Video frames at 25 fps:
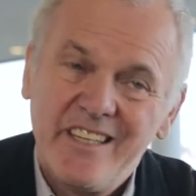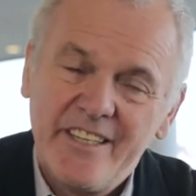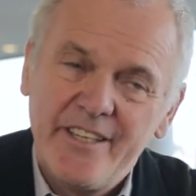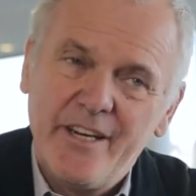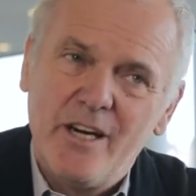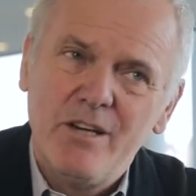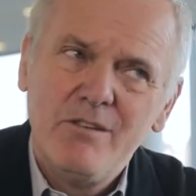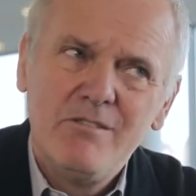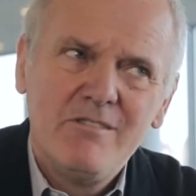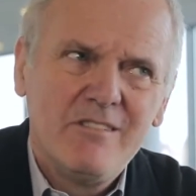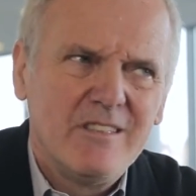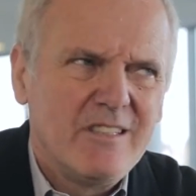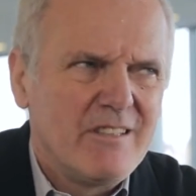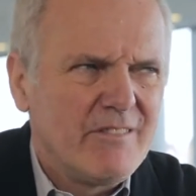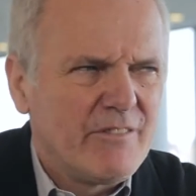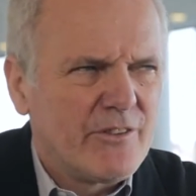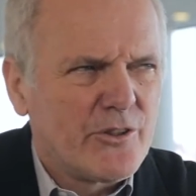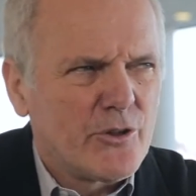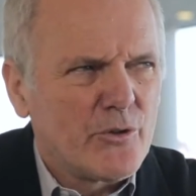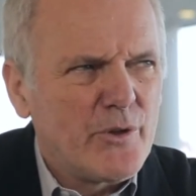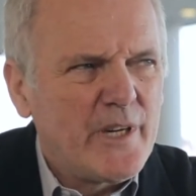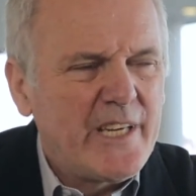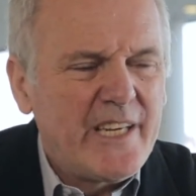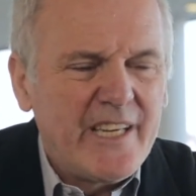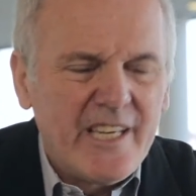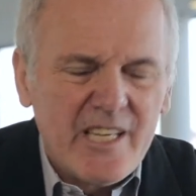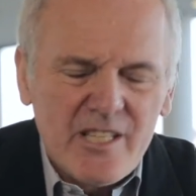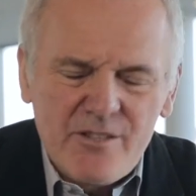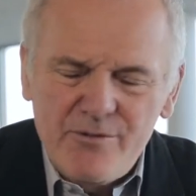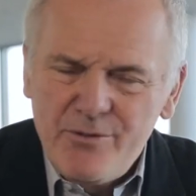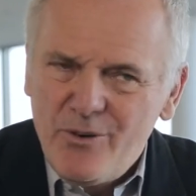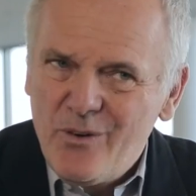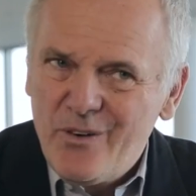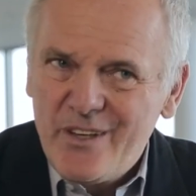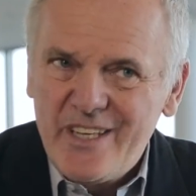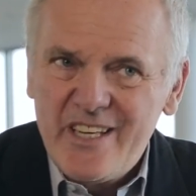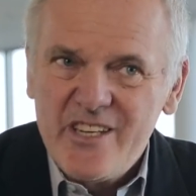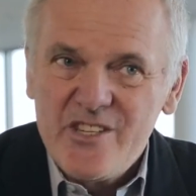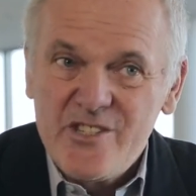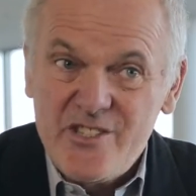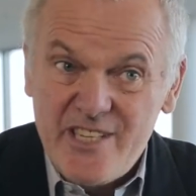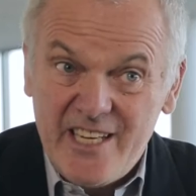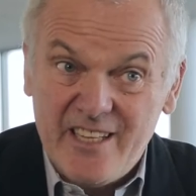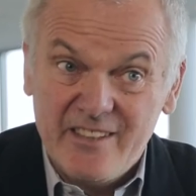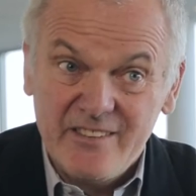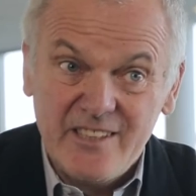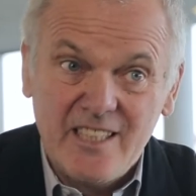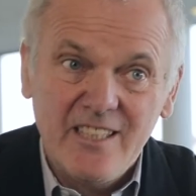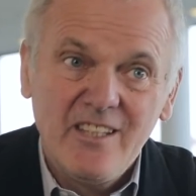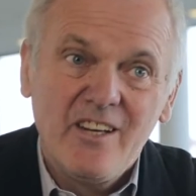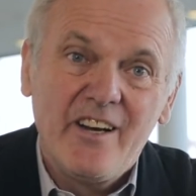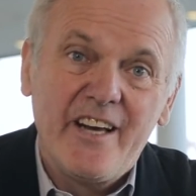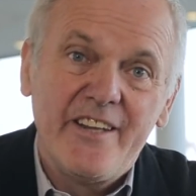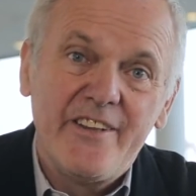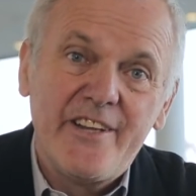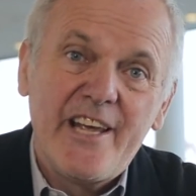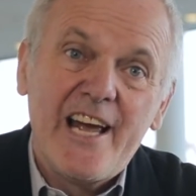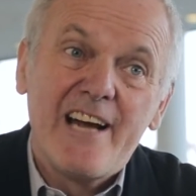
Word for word: you know, three years, four years down the line,